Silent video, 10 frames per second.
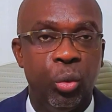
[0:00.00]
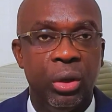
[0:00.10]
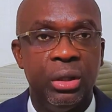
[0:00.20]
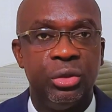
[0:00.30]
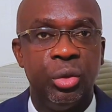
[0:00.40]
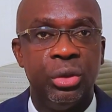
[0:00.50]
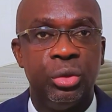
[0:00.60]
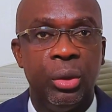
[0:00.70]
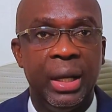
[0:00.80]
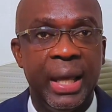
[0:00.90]
One,
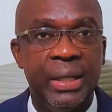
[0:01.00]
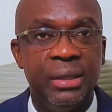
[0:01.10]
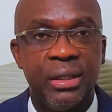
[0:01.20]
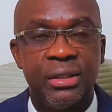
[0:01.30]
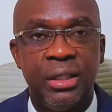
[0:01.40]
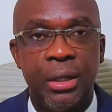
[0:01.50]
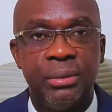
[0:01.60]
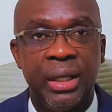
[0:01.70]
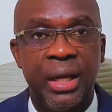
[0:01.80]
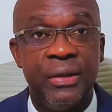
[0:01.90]
to learn the
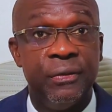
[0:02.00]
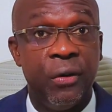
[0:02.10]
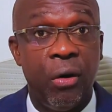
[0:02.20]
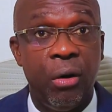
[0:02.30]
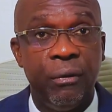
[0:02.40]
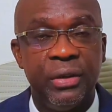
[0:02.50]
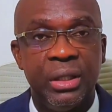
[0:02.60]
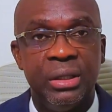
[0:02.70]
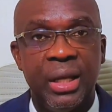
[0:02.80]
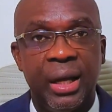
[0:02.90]
steps that are
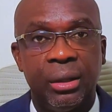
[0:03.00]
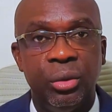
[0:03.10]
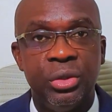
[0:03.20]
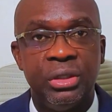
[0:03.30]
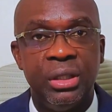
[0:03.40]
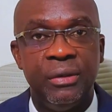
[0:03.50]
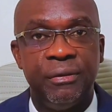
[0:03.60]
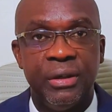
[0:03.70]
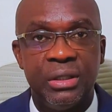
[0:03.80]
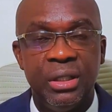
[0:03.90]
involved in diagnosing
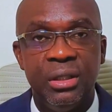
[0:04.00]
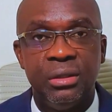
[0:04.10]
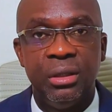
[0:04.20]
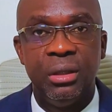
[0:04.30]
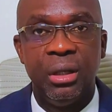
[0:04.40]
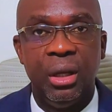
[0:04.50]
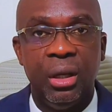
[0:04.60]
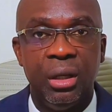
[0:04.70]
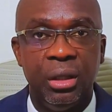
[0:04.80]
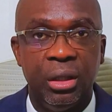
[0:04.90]
infertility,
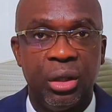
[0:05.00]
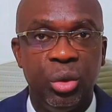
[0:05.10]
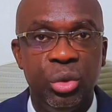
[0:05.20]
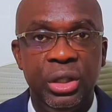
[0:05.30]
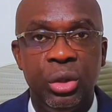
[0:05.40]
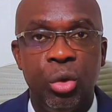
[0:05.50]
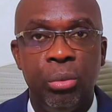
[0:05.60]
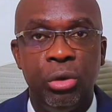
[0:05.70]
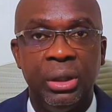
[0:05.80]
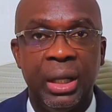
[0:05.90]
including
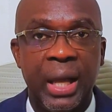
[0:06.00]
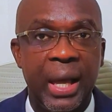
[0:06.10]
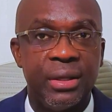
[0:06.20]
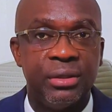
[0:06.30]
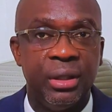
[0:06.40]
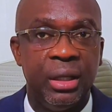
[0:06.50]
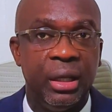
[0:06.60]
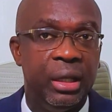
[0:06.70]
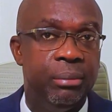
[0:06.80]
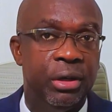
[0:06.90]
hormonal
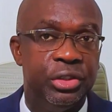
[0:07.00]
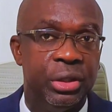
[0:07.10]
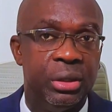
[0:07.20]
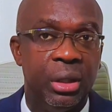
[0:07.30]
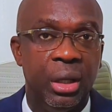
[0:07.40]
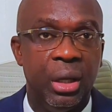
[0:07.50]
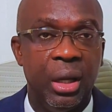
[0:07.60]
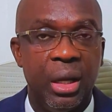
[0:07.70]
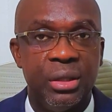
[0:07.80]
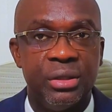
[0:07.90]
assay, imaging,
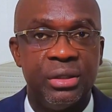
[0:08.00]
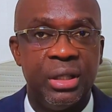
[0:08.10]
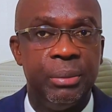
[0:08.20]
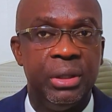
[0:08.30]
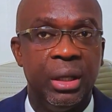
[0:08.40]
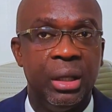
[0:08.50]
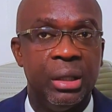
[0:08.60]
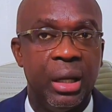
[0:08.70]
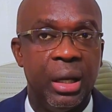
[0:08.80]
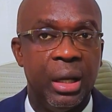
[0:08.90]
and
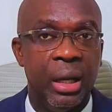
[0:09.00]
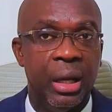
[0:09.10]
seminar